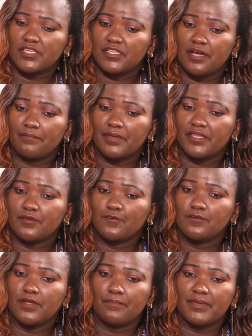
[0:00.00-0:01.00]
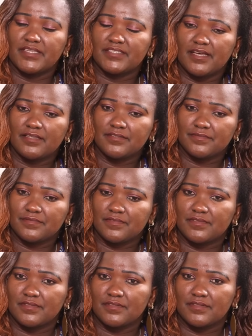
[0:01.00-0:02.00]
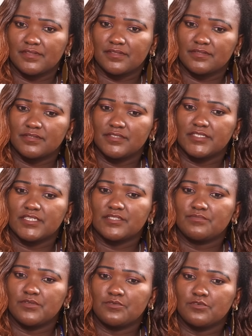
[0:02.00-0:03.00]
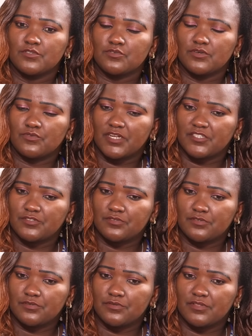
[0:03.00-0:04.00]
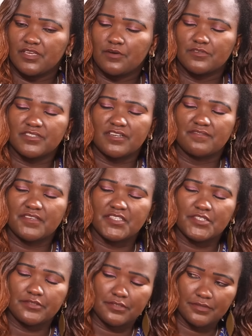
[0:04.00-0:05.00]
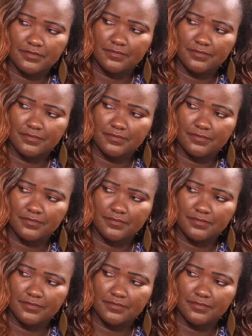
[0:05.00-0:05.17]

wakiniambia niko na pesa, just because kwa rurasho there was a video.